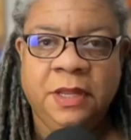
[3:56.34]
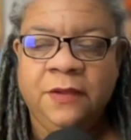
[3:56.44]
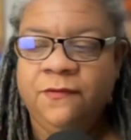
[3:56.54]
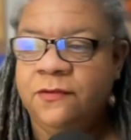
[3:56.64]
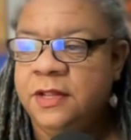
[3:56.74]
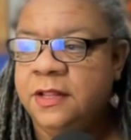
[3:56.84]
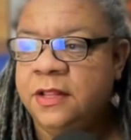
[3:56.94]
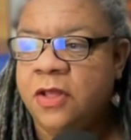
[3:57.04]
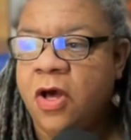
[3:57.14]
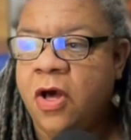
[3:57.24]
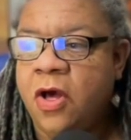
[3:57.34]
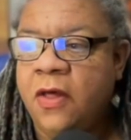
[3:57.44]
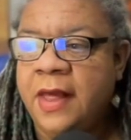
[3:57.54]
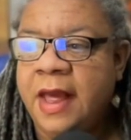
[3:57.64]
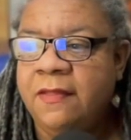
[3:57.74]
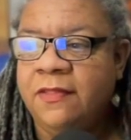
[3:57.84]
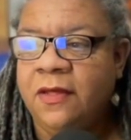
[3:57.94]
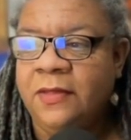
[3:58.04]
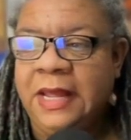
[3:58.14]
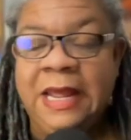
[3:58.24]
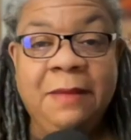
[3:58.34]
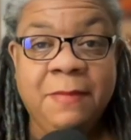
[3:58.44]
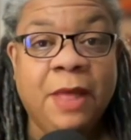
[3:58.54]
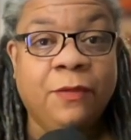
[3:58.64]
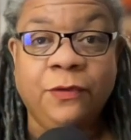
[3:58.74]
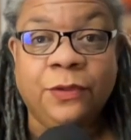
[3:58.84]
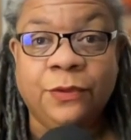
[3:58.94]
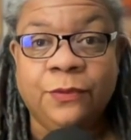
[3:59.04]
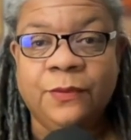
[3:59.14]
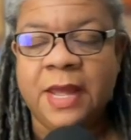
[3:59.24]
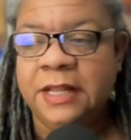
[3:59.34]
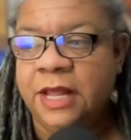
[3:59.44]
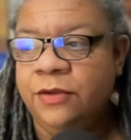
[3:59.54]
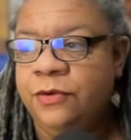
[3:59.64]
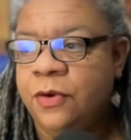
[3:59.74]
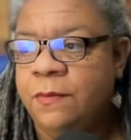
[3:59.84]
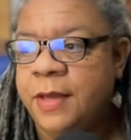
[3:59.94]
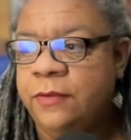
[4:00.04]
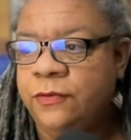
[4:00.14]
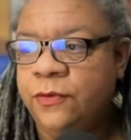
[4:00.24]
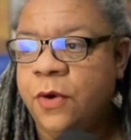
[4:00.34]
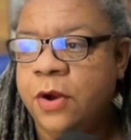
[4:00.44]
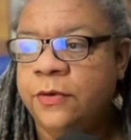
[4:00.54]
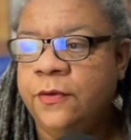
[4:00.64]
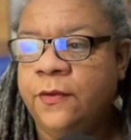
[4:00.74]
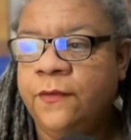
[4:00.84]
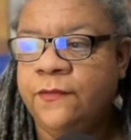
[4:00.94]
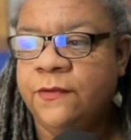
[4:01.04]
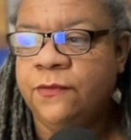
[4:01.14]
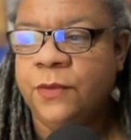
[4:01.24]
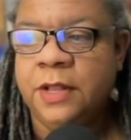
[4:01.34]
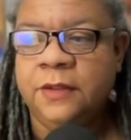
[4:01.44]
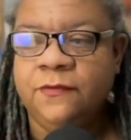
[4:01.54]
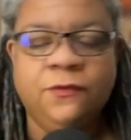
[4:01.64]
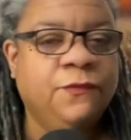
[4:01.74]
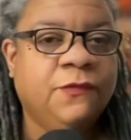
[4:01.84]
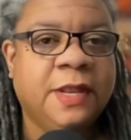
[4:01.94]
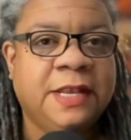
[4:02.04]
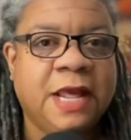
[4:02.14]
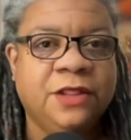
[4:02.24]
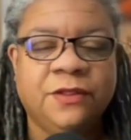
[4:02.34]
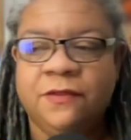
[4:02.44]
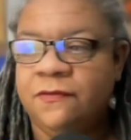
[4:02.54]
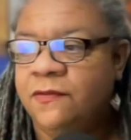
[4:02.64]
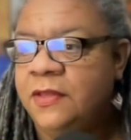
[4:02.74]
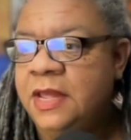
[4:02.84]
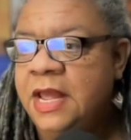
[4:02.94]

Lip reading: So this is all how they'll email you and let you know about new articles as well as new citations.